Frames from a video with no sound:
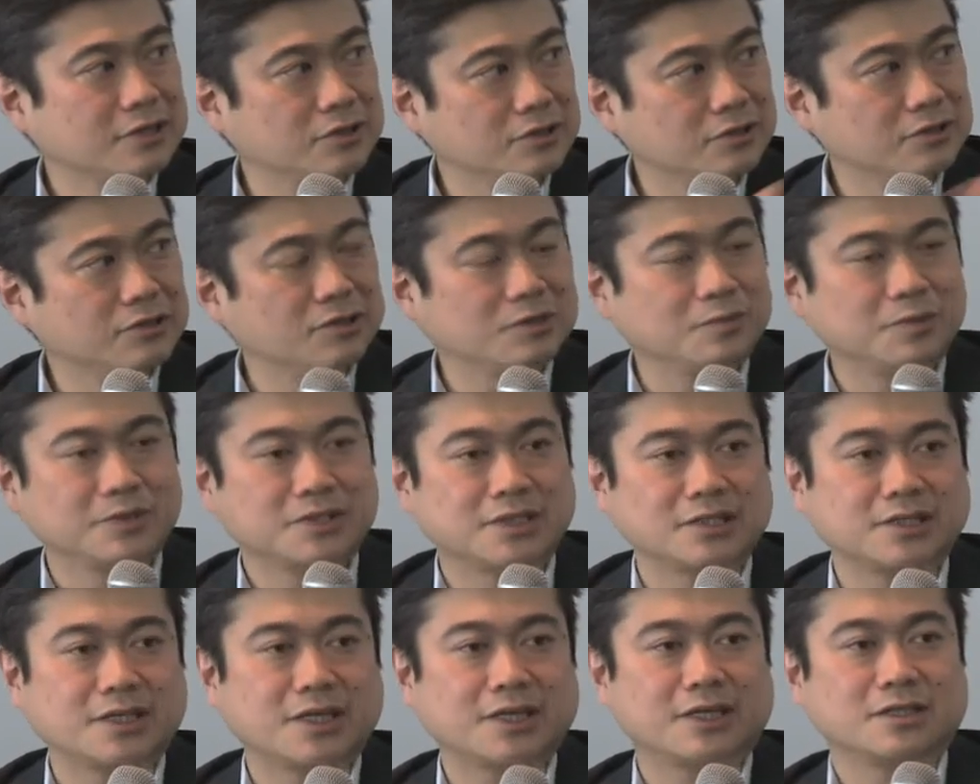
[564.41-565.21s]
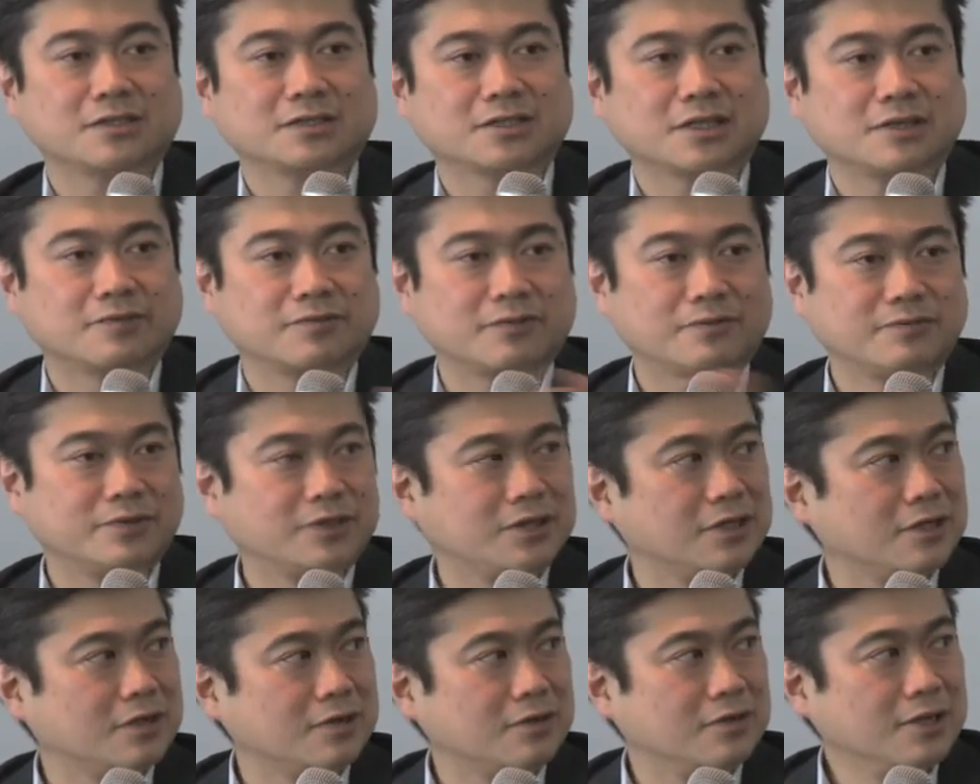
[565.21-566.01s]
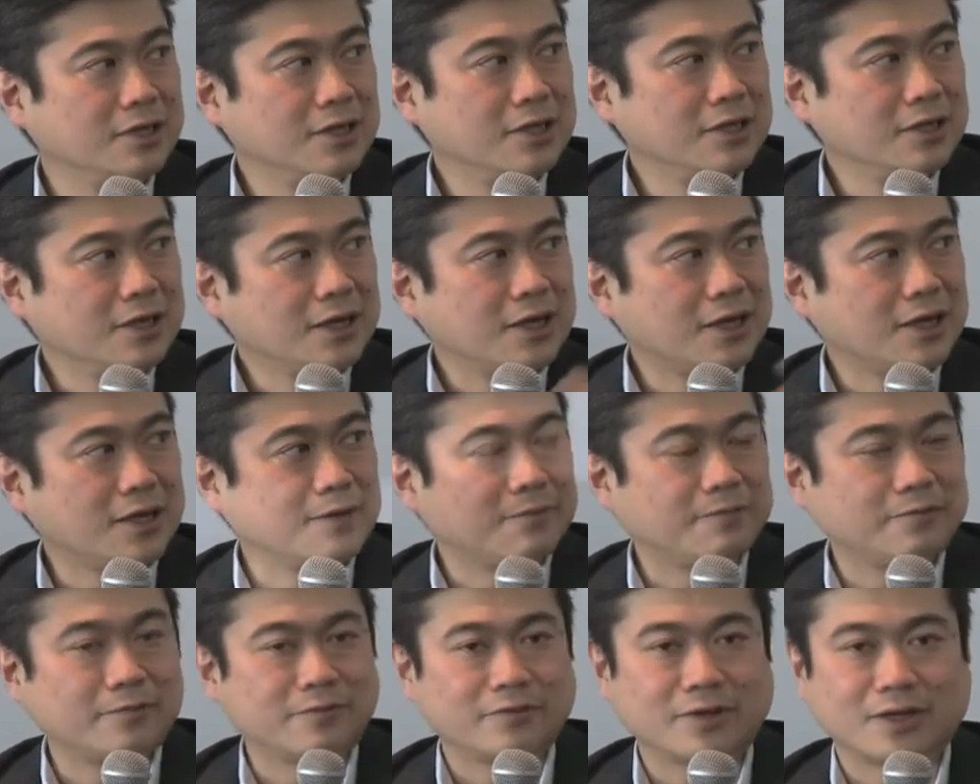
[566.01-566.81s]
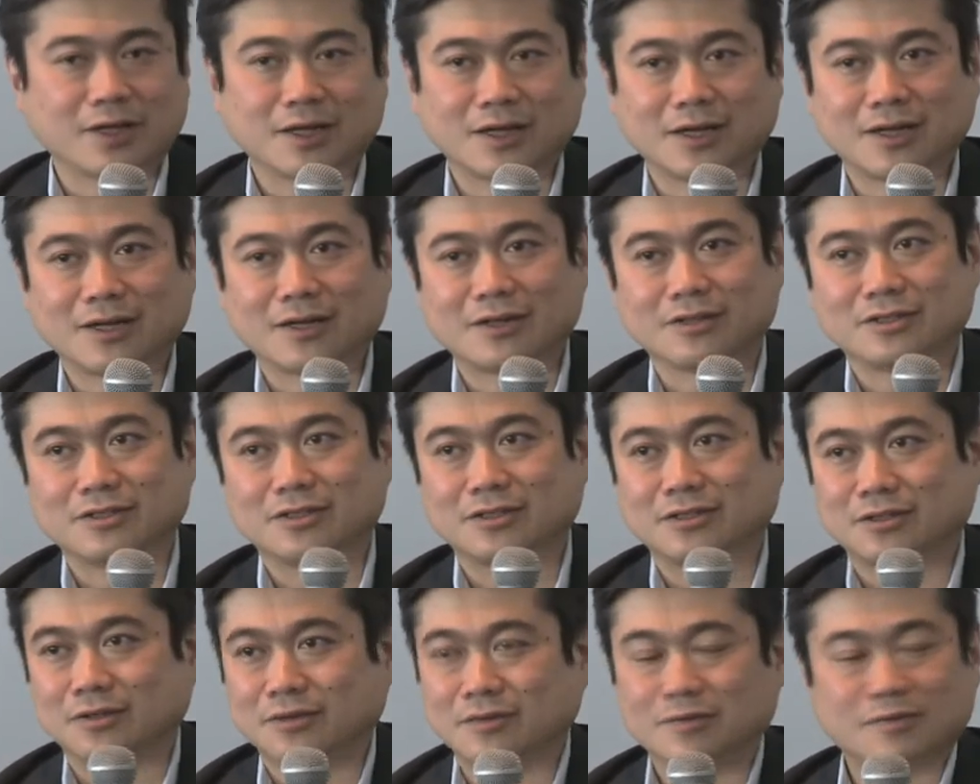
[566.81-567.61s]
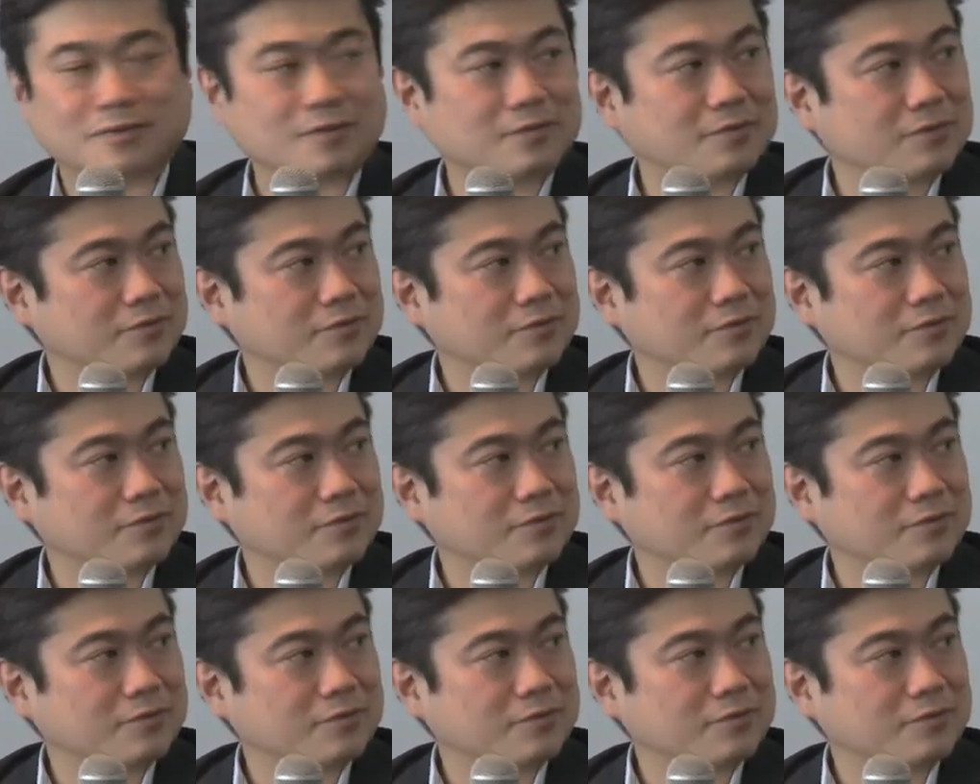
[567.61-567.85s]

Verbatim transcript: YouTube was a dating site for video. Um, uh, PayPal. You know,